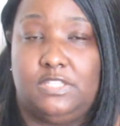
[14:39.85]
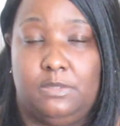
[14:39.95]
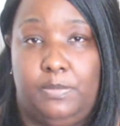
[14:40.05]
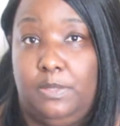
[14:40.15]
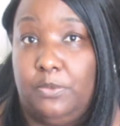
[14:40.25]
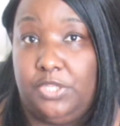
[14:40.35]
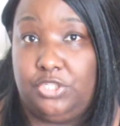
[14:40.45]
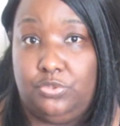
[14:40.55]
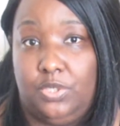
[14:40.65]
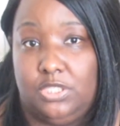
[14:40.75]
some people
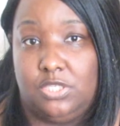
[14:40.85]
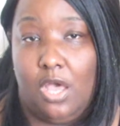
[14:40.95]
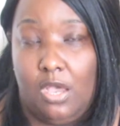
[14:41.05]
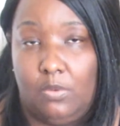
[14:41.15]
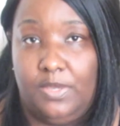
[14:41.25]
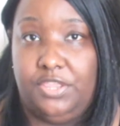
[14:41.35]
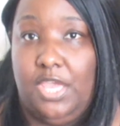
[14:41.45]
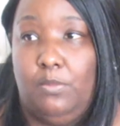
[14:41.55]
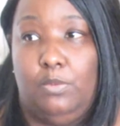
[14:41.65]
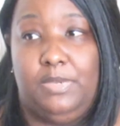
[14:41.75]
that you can talk with
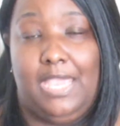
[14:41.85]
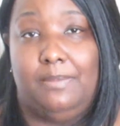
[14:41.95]
that will be